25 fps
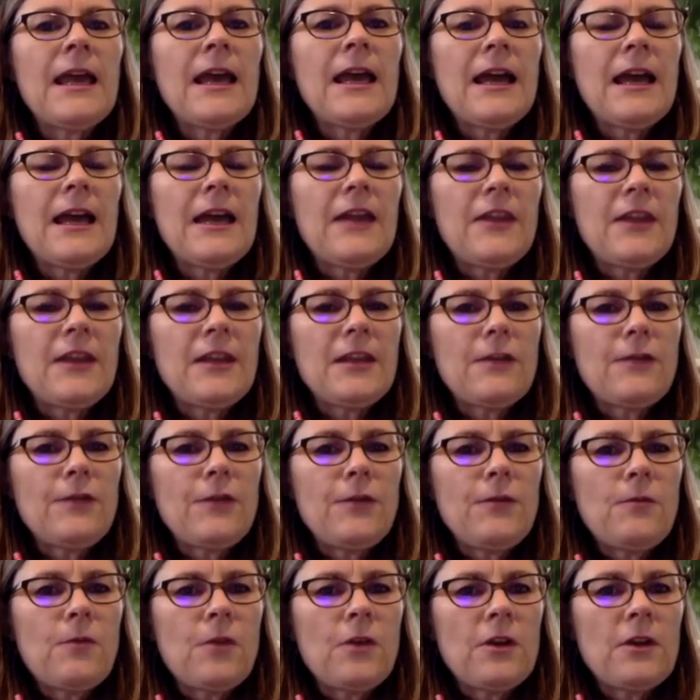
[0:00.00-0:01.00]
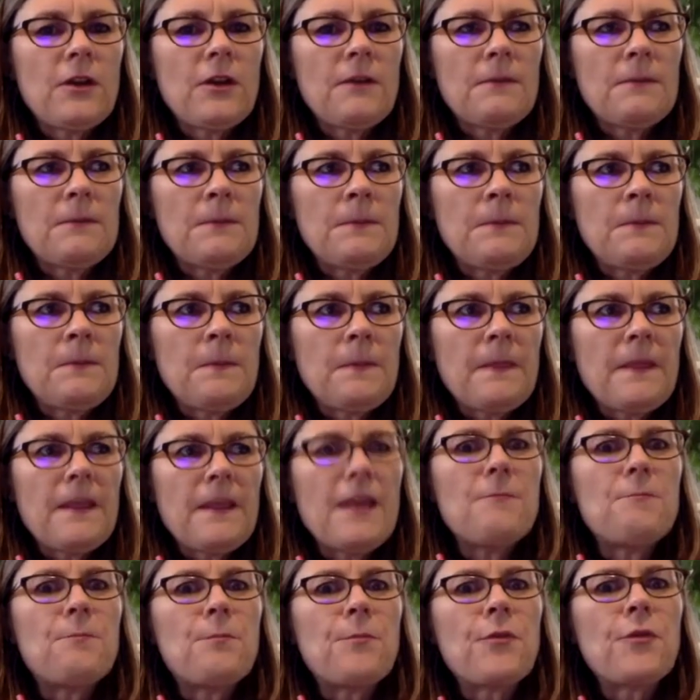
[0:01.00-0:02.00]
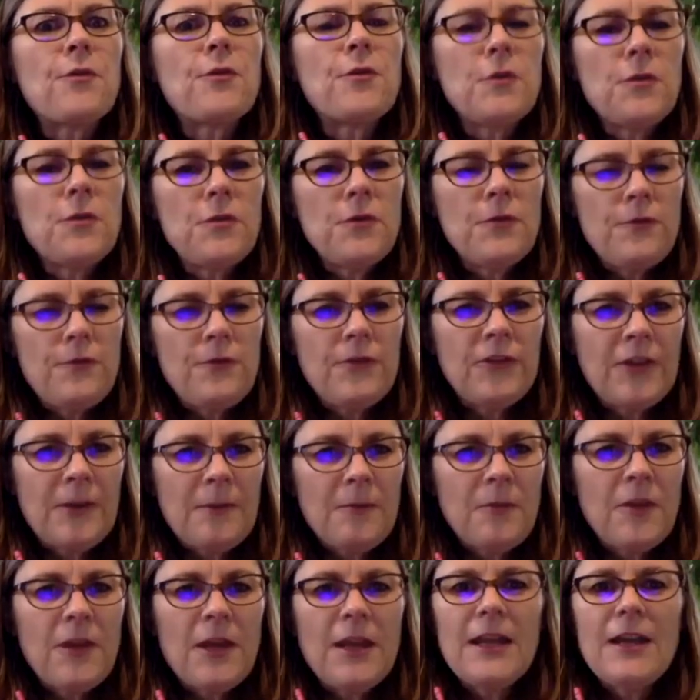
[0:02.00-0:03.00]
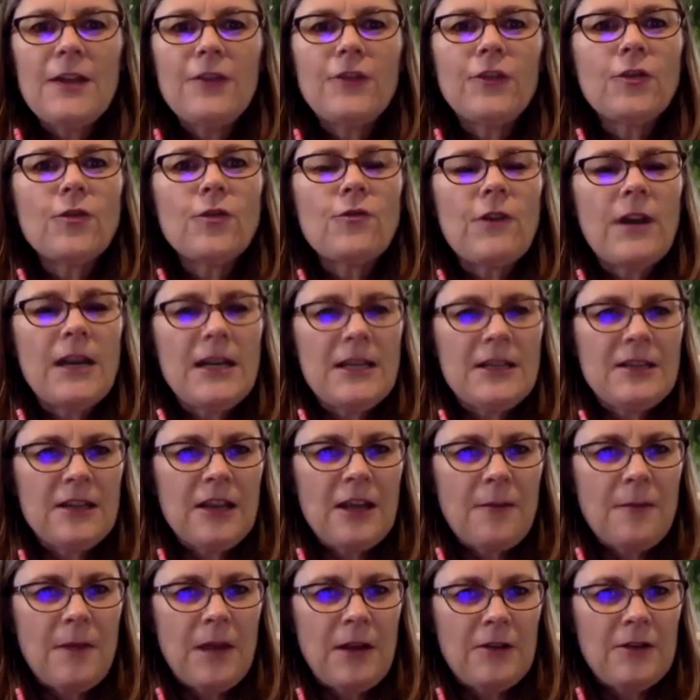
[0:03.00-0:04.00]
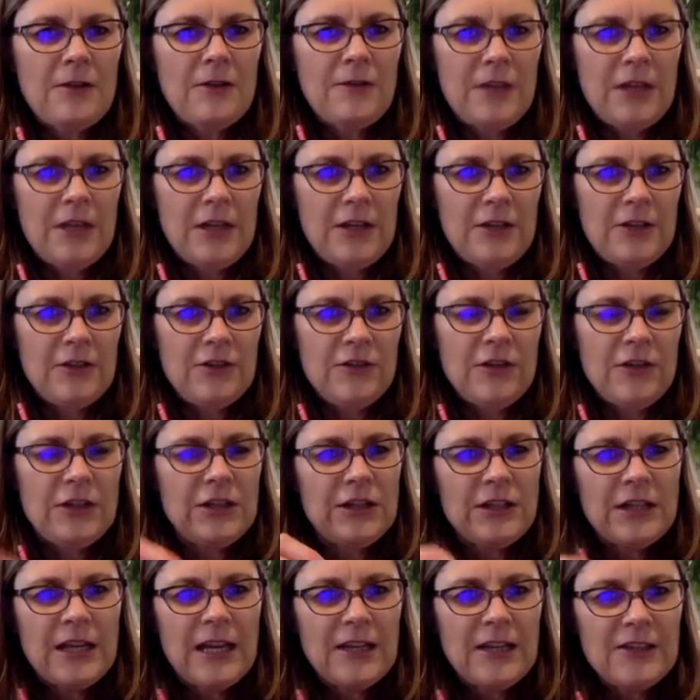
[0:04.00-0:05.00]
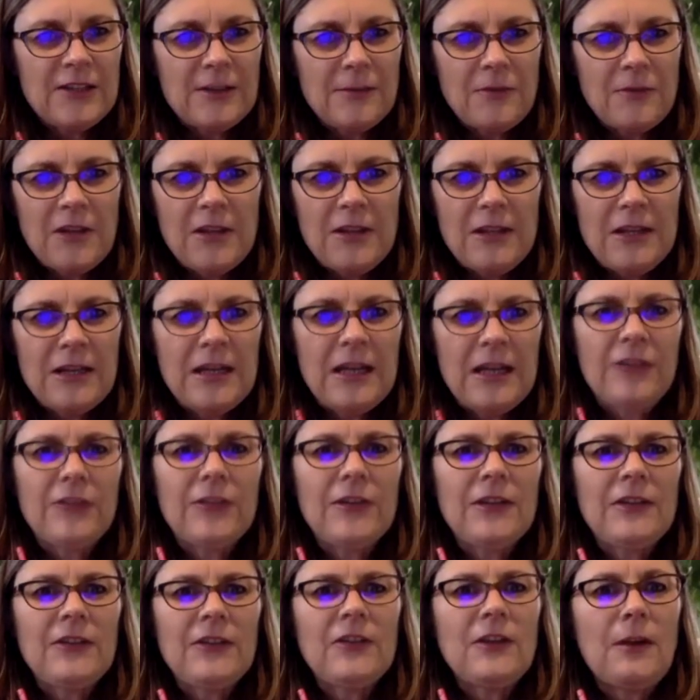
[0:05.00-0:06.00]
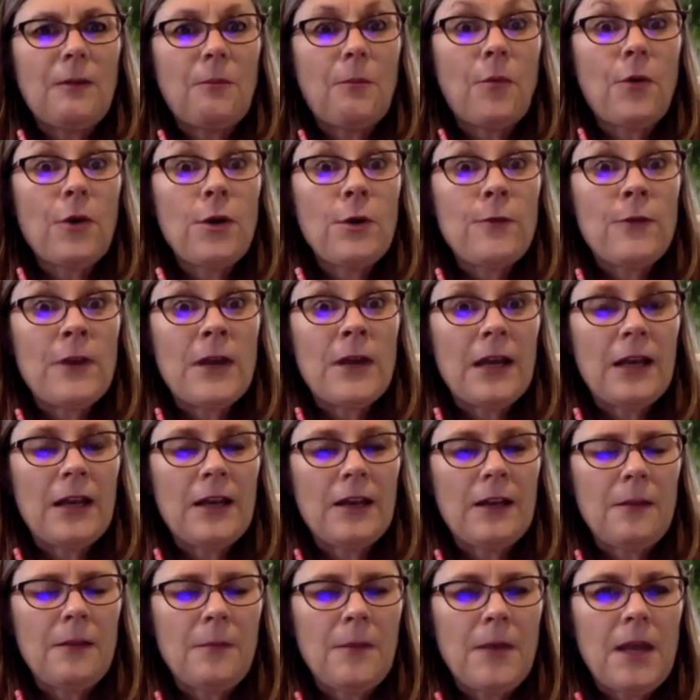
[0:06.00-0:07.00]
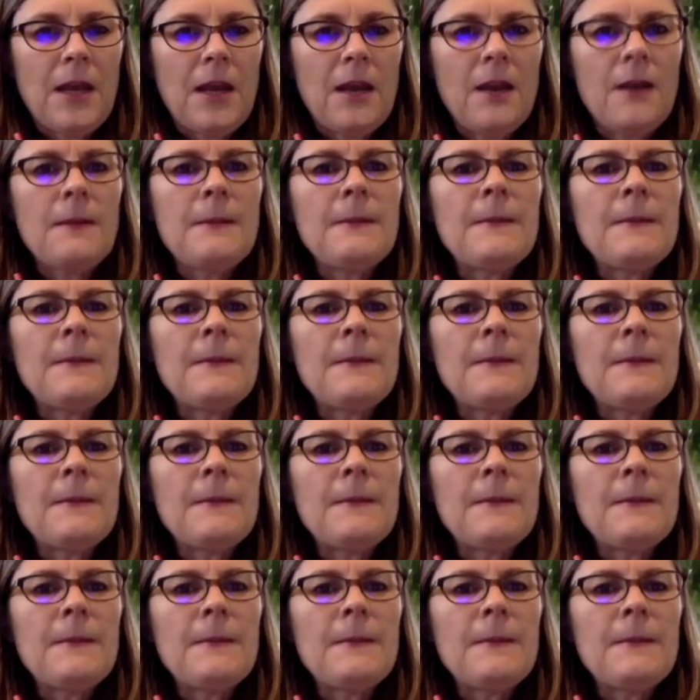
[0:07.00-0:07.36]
I think if you want to improve something, it's great to come out of an industry, to take something that exists and improve it a little bit.